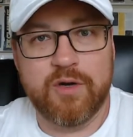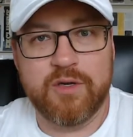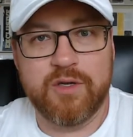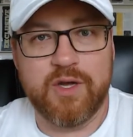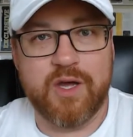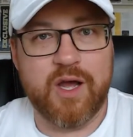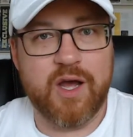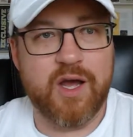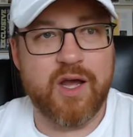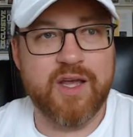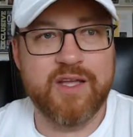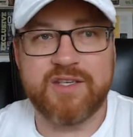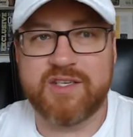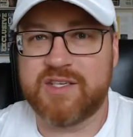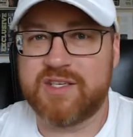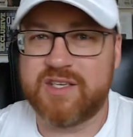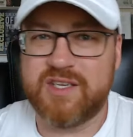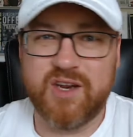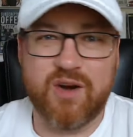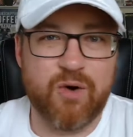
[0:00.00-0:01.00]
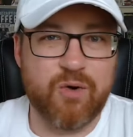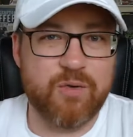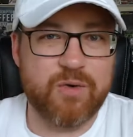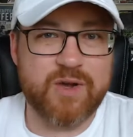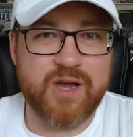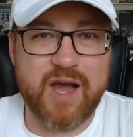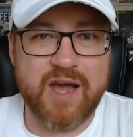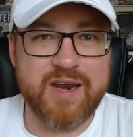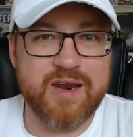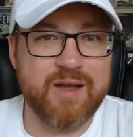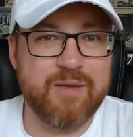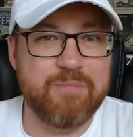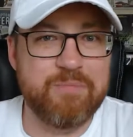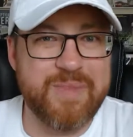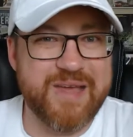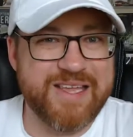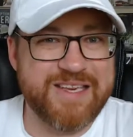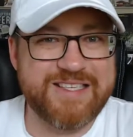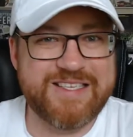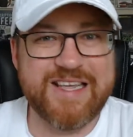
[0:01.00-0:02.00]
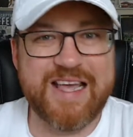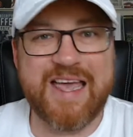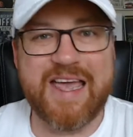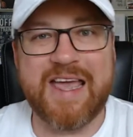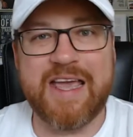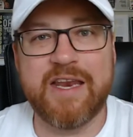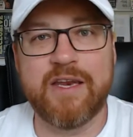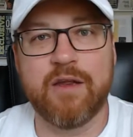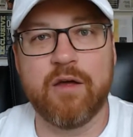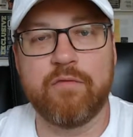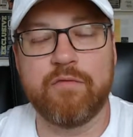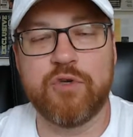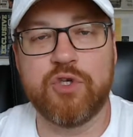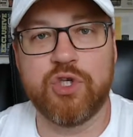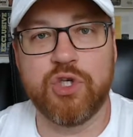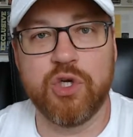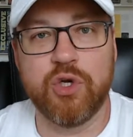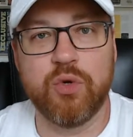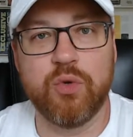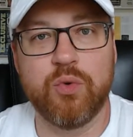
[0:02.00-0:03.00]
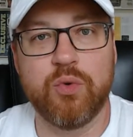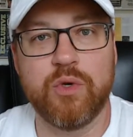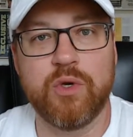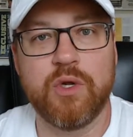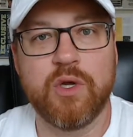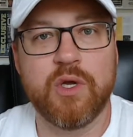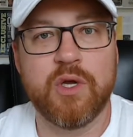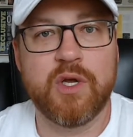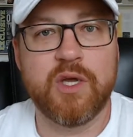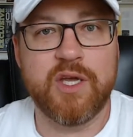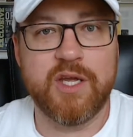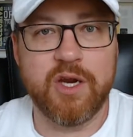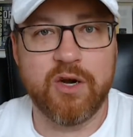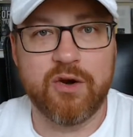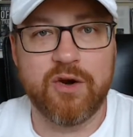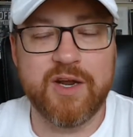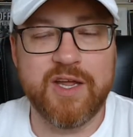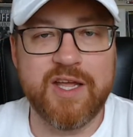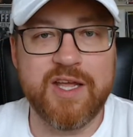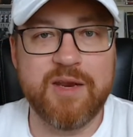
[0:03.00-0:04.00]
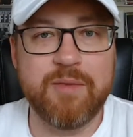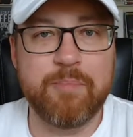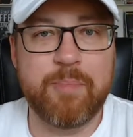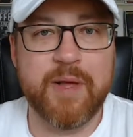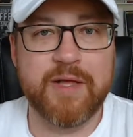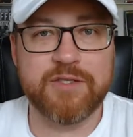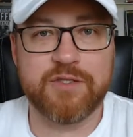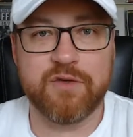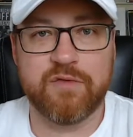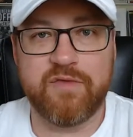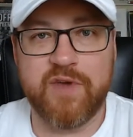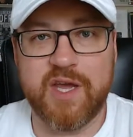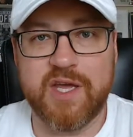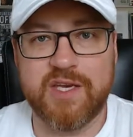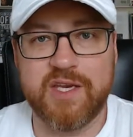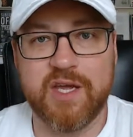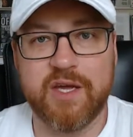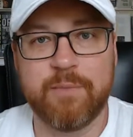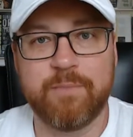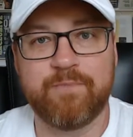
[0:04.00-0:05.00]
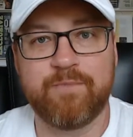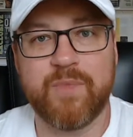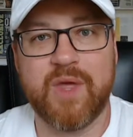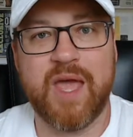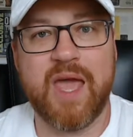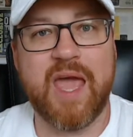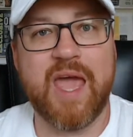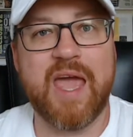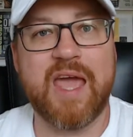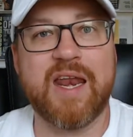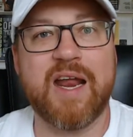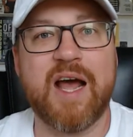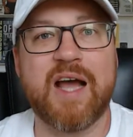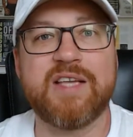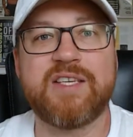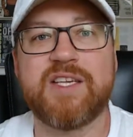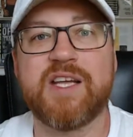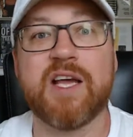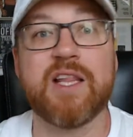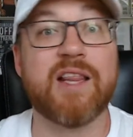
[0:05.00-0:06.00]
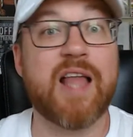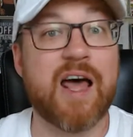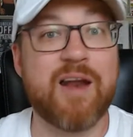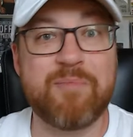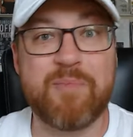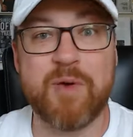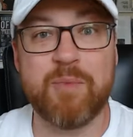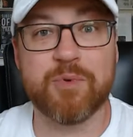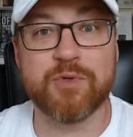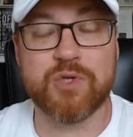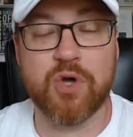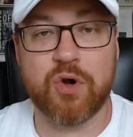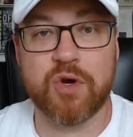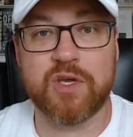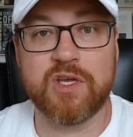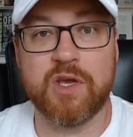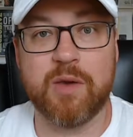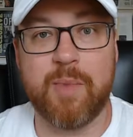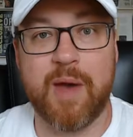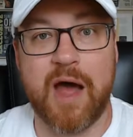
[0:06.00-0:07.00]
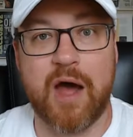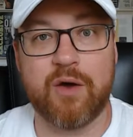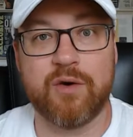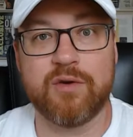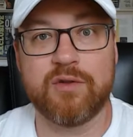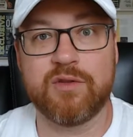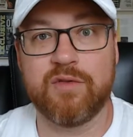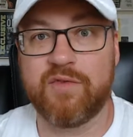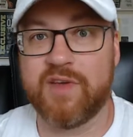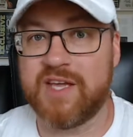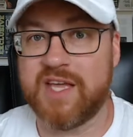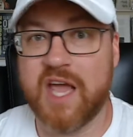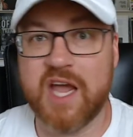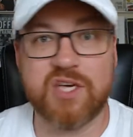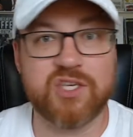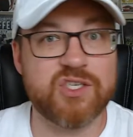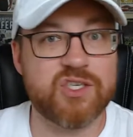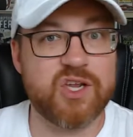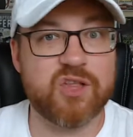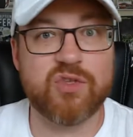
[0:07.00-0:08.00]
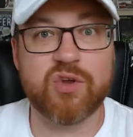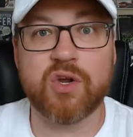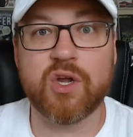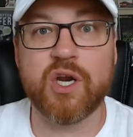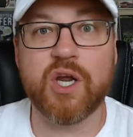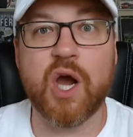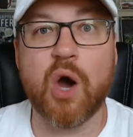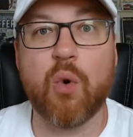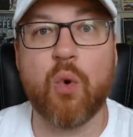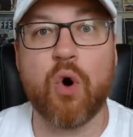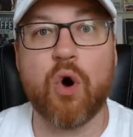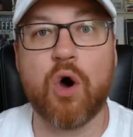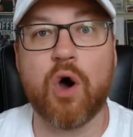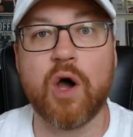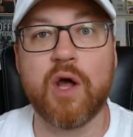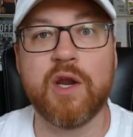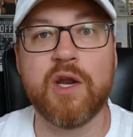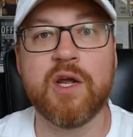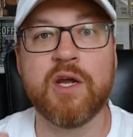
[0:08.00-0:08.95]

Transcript: It's, kind of mid to end of June here in Pennsylvania. And I see a lot of people talking about the vacations that they're going to go on.